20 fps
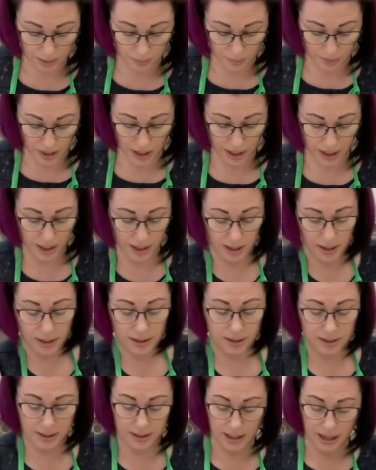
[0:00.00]
my
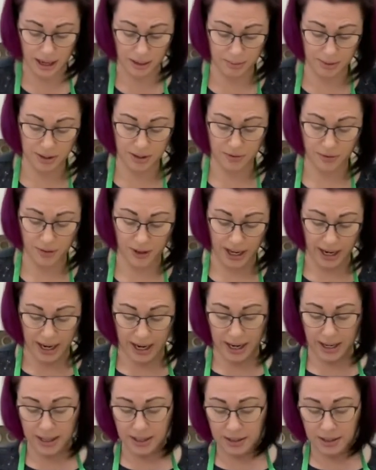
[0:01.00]
slab is
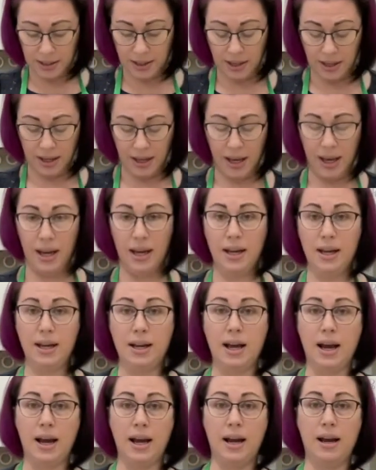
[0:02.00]
flat
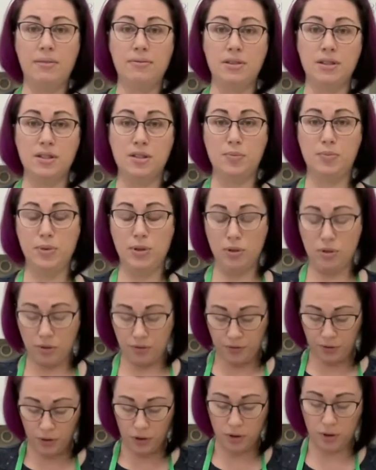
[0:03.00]
and I have this
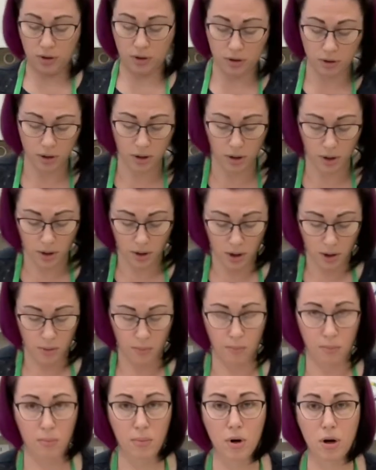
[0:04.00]
beautiful
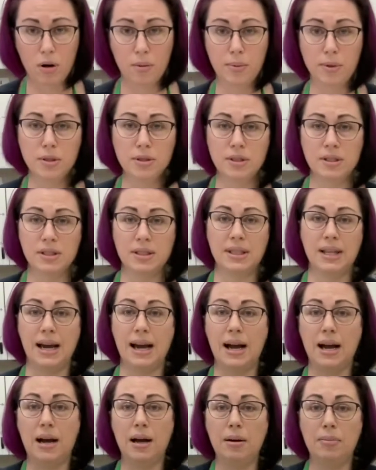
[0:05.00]
marbled
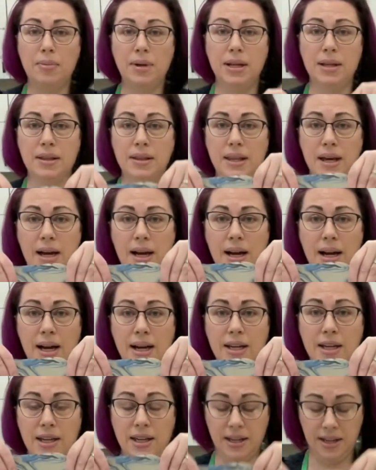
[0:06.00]
slab that
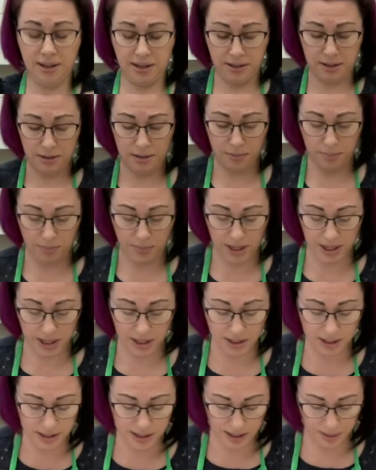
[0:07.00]
I can make
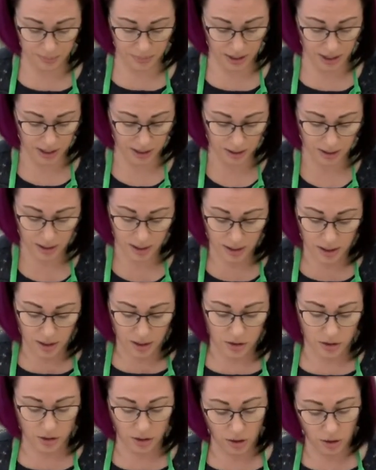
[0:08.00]
into something.
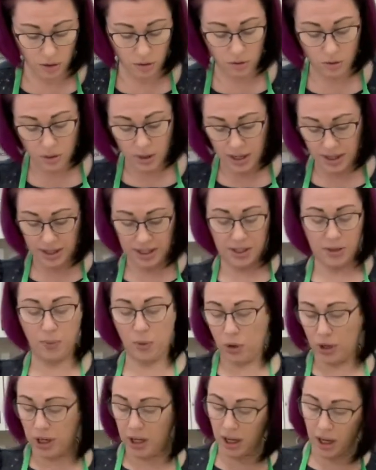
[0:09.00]
So at this
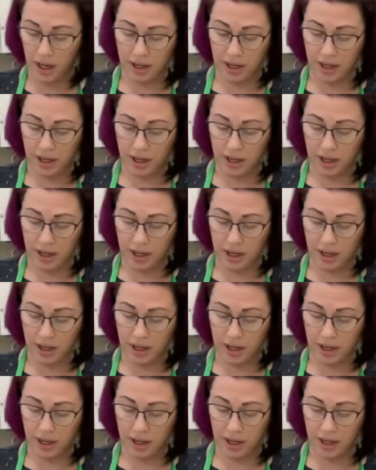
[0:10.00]
point, I